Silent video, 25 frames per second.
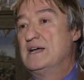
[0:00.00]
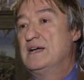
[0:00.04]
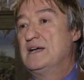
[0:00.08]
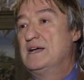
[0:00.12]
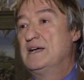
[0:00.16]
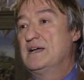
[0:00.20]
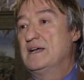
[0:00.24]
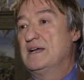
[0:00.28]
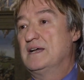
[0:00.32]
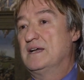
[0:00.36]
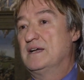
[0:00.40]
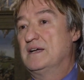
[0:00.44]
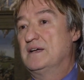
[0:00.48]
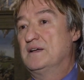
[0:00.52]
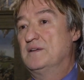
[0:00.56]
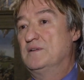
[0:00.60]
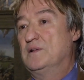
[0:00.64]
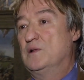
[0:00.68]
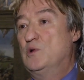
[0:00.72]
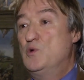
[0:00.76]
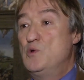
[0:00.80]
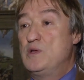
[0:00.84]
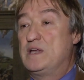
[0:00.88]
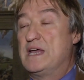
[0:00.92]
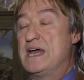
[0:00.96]
II was
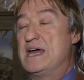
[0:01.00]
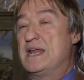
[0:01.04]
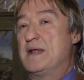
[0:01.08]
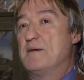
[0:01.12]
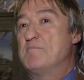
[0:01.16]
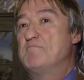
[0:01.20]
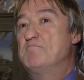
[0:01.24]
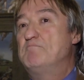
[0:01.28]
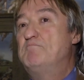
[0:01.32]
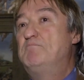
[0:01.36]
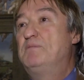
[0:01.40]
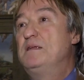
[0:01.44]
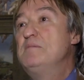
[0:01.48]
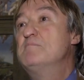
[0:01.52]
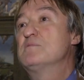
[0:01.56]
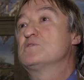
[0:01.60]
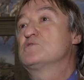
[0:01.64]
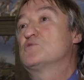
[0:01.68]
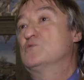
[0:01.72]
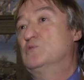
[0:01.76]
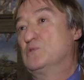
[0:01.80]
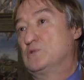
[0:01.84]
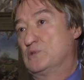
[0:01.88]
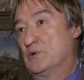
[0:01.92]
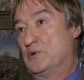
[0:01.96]
the challenge of painting
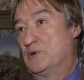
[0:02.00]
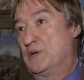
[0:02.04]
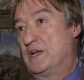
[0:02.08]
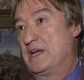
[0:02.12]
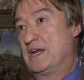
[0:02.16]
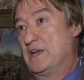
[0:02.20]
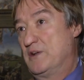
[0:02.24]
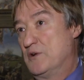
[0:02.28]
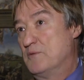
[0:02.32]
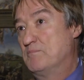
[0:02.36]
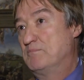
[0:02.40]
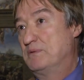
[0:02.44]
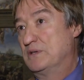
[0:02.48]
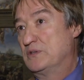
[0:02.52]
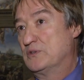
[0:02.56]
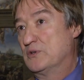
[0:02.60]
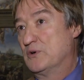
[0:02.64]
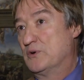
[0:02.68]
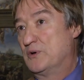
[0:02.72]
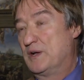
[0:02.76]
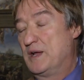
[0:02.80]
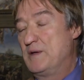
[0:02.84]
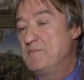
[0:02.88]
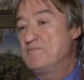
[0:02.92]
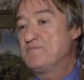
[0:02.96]
a fresco on such a
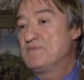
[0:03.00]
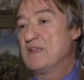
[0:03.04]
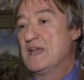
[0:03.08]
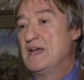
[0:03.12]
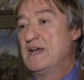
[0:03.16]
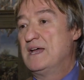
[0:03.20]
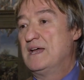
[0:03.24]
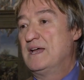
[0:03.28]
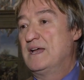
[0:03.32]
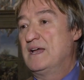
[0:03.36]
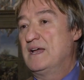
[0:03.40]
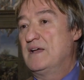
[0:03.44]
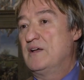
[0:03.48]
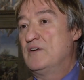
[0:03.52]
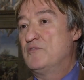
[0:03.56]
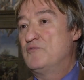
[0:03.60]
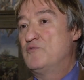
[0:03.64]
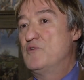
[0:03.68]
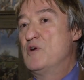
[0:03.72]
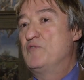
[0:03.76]
large surface,